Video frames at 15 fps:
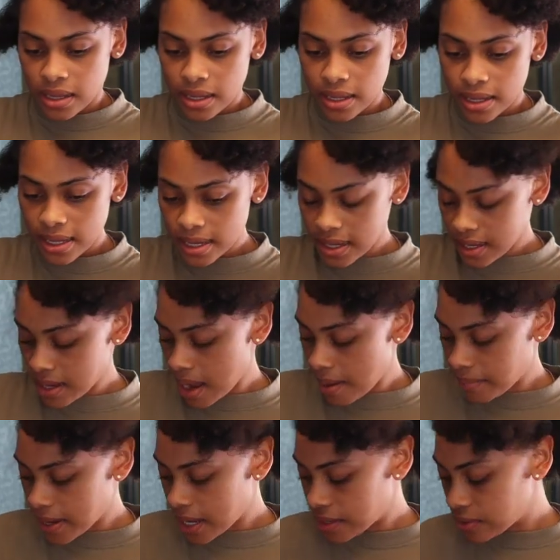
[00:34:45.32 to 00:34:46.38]
Again,
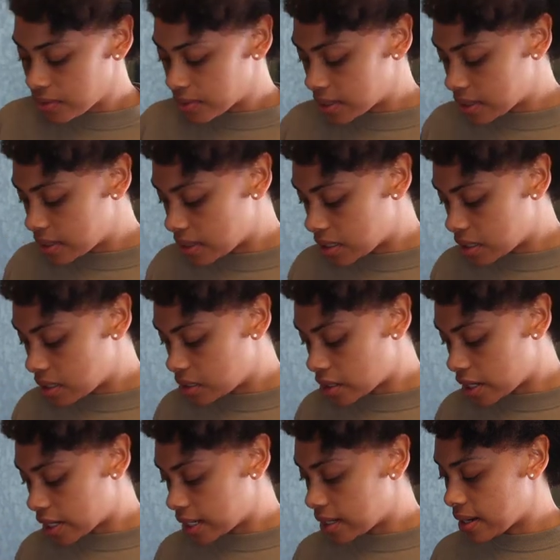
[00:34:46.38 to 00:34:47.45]
I'm not using the
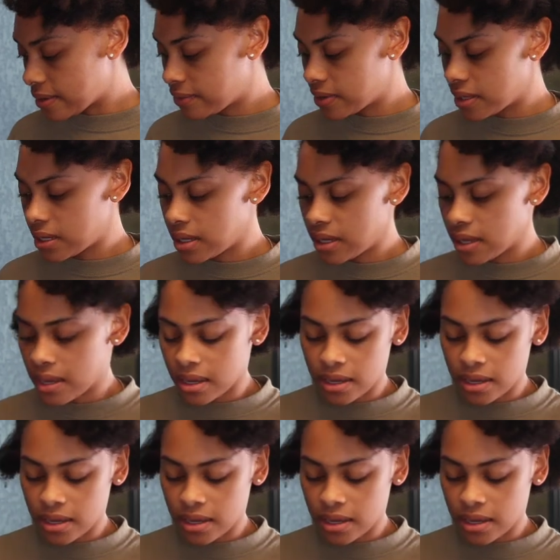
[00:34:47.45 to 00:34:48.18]
Dark and Lovely.